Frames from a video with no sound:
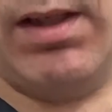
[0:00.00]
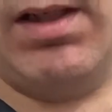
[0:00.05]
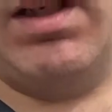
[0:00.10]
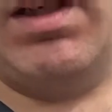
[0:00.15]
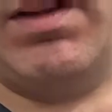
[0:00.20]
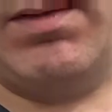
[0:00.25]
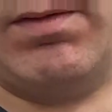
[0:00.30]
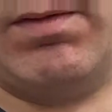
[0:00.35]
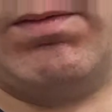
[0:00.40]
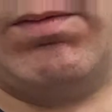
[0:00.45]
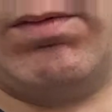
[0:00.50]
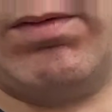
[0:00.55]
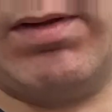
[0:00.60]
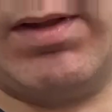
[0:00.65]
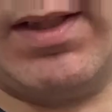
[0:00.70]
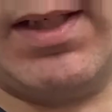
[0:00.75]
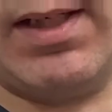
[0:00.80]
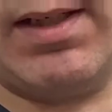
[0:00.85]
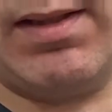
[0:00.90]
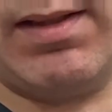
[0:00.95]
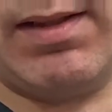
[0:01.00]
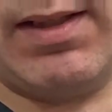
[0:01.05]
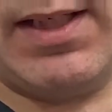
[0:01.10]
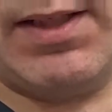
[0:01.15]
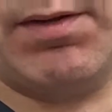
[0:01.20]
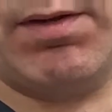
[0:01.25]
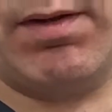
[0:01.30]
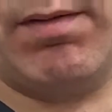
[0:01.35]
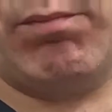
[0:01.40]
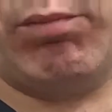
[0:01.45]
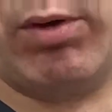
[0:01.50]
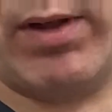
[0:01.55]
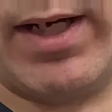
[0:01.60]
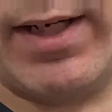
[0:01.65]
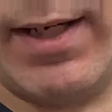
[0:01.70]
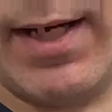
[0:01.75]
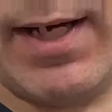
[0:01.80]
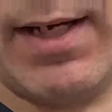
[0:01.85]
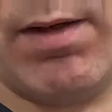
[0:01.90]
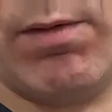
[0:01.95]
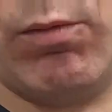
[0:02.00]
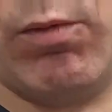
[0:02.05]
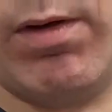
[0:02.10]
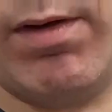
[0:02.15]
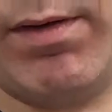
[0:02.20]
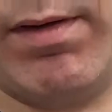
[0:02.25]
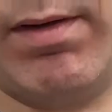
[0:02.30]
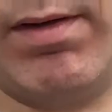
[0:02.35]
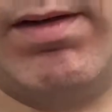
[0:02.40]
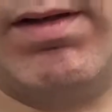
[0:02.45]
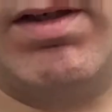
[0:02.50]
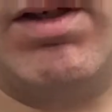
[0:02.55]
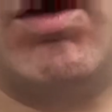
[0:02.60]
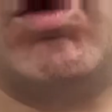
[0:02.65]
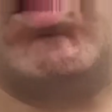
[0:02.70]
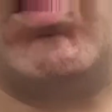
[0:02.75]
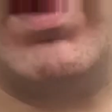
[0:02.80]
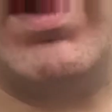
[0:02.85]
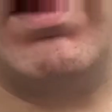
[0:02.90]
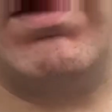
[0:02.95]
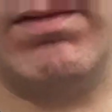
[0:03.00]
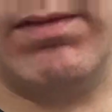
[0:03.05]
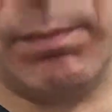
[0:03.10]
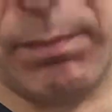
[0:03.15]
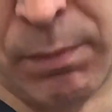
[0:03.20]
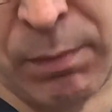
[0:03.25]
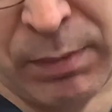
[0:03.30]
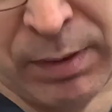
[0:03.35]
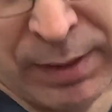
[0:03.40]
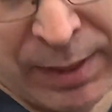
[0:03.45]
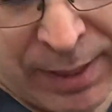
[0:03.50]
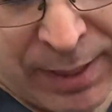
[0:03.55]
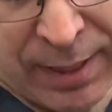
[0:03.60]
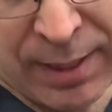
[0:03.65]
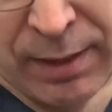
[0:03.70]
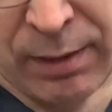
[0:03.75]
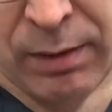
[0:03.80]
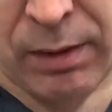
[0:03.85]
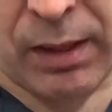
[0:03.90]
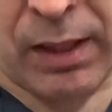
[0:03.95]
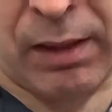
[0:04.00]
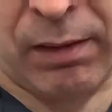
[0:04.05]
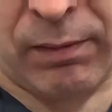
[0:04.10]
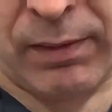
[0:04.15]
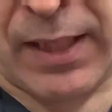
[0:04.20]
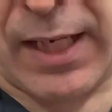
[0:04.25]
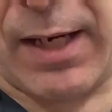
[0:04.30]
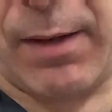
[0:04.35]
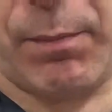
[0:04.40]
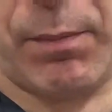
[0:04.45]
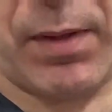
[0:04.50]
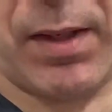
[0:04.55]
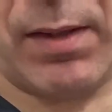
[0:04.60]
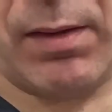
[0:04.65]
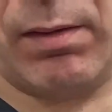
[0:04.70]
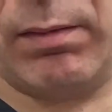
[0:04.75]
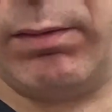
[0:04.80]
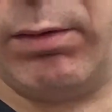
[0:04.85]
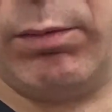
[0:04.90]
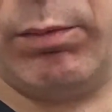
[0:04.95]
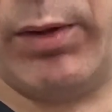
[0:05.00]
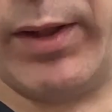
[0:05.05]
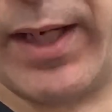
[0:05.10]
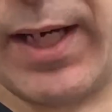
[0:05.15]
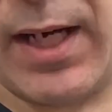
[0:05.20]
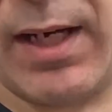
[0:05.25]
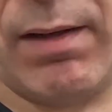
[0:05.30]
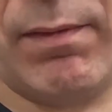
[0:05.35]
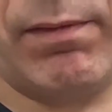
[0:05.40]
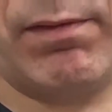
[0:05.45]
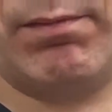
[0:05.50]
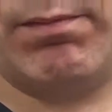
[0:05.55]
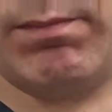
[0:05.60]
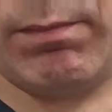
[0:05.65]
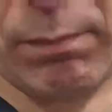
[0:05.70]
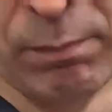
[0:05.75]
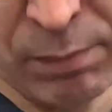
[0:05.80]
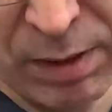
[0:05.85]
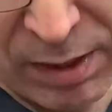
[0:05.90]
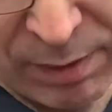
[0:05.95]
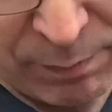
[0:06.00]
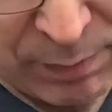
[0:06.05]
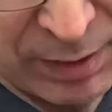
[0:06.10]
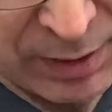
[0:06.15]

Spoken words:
So these are impregnated with an oil, and it'll keep this lubricated for many, many